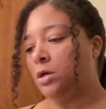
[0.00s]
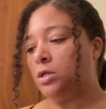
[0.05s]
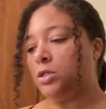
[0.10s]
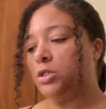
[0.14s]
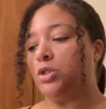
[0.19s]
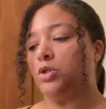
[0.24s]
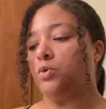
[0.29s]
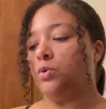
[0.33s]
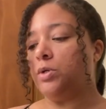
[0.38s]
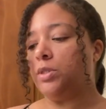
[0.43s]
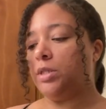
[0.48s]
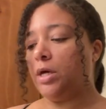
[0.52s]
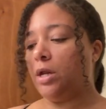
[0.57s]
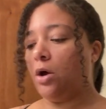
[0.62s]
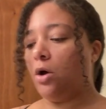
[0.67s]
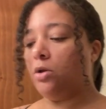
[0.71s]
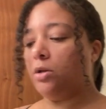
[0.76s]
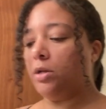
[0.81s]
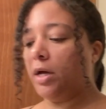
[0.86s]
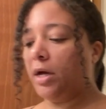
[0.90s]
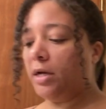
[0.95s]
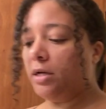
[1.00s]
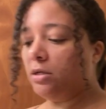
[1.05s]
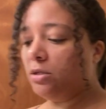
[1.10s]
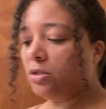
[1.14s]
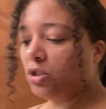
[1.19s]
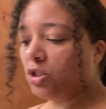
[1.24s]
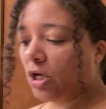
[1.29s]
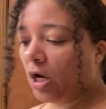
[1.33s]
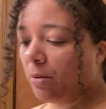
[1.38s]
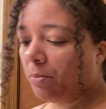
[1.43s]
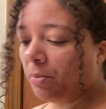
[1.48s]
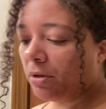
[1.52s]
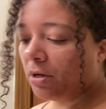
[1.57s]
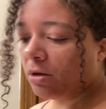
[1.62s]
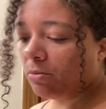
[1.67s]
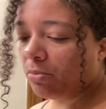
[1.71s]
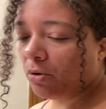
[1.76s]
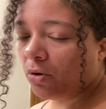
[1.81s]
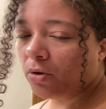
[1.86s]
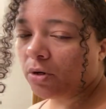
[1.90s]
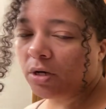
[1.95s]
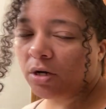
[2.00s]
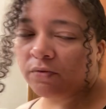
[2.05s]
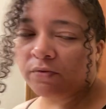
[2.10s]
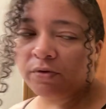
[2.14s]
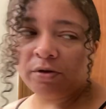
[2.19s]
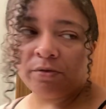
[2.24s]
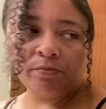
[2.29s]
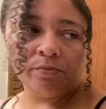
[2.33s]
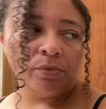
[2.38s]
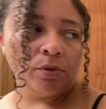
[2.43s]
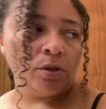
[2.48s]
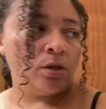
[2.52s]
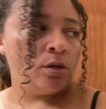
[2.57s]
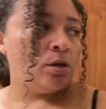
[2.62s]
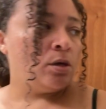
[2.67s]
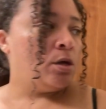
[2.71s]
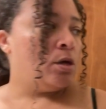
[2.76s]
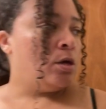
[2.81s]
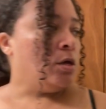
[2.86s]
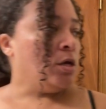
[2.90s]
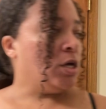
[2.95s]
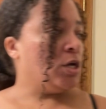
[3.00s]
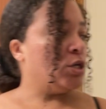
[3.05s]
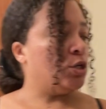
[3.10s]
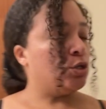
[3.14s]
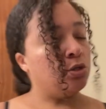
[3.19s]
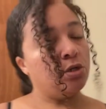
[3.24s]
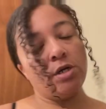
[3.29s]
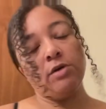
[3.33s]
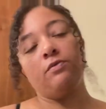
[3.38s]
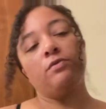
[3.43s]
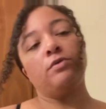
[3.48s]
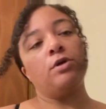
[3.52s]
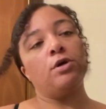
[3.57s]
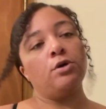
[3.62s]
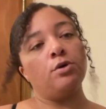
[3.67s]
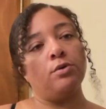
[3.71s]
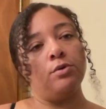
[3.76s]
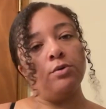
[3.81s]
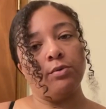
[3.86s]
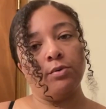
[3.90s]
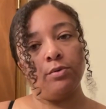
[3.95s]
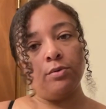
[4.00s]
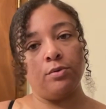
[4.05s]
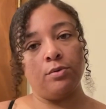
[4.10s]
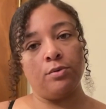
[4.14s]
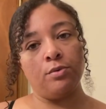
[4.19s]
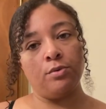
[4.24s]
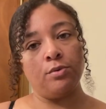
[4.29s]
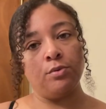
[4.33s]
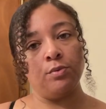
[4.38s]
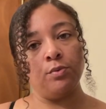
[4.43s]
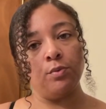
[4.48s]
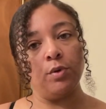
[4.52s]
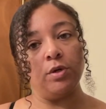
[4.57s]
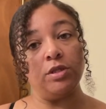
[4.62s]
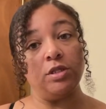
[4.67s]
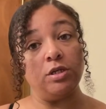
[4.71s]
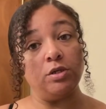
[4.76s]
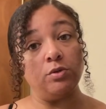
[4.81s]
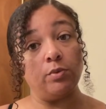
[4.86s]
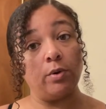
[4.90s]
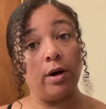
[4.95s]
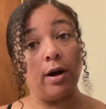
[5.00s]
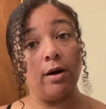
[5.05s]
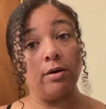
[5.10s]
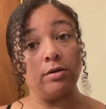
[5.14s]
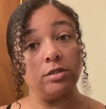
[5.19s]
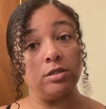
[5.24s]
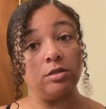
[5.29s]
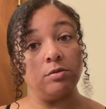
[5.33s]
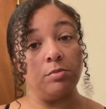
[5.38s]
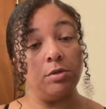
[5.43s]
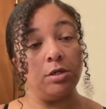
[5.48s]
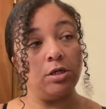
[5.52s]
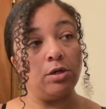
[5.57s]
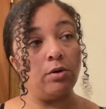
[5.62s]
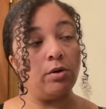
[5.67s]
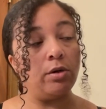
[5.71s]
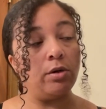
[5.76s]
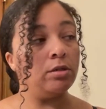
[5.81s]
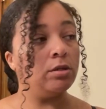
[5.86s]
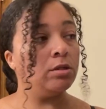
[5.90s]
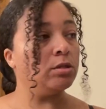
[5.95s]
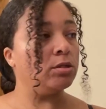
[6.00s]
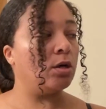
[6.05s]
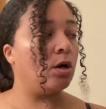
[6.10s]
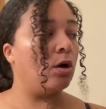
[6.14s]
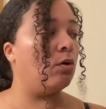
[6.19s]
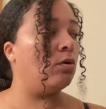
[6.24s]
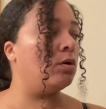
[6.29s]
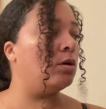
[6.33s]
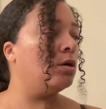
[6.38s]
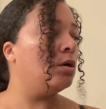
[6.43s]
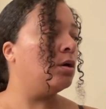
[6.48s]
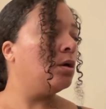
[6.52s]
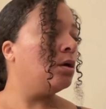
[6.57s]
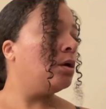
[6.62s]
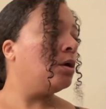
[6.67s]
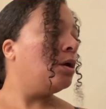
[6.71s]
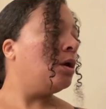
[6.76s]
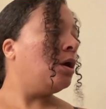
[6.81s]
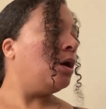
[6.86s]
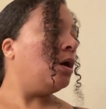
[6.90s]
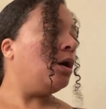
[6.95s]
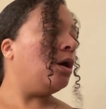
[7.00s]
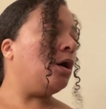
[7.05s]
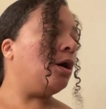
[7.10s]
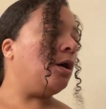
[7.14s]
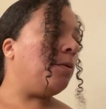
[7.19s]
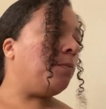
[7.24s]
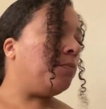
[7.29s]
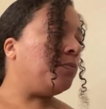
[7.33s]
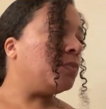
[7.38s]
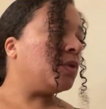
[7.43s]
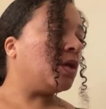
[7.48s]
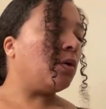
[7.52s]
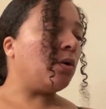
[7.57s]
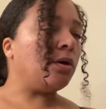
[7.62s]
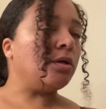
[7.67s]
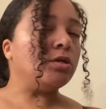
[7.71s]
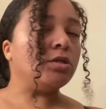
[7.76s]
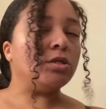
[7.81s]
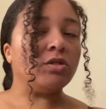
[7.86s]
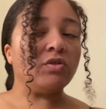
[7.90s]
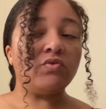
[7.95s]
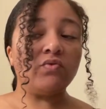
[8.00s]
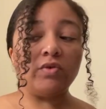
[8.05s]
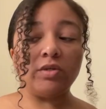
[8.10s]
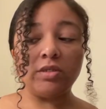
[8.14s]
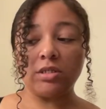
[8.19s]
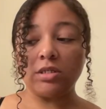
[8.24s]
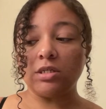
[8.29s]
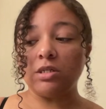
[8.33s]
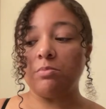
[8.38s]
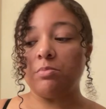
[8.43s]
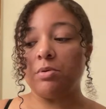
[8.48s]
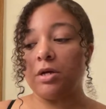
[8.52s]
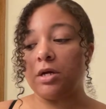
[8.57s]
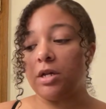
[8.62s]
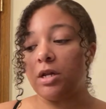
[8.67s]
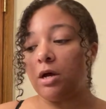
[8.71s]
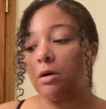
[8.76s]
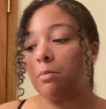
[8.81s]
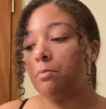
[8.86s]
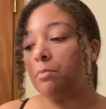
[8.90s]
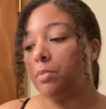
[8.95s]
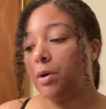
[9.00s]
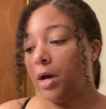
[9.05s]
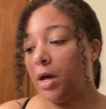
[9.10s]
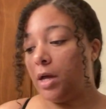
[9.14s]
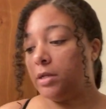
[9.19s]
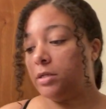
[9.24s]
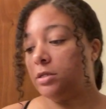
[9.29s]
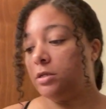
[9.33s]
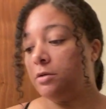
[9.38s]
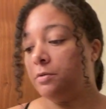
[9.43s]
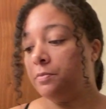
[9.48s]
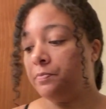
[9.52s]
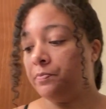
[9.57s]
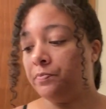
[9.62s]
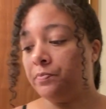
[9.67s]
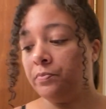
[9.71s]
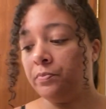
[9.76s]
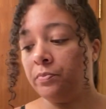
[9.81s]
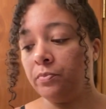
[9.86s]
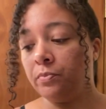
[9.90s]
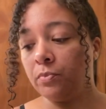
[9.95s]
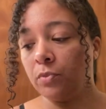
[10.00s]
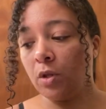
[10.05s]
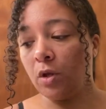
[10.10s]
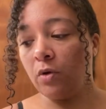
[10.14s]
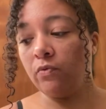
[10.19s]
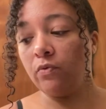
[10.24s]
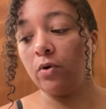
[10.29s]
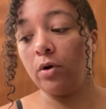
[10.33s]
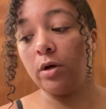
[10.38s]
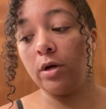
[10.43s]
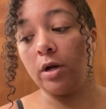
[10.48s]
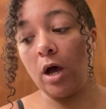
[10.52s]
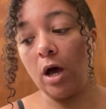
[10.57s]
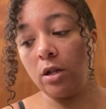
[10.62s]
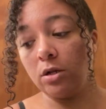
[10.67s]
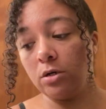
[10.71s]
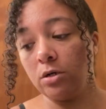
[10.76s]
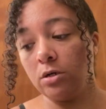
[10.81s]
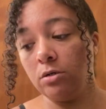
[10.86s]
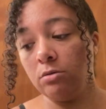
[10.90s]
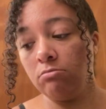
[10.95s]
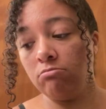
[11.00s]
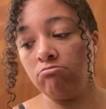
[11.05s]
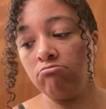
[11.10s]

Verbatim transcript: doing that online shopping component of it because you never know what these warehouses be doing. So um, I'd rather just physically pick it up. But for a dollar,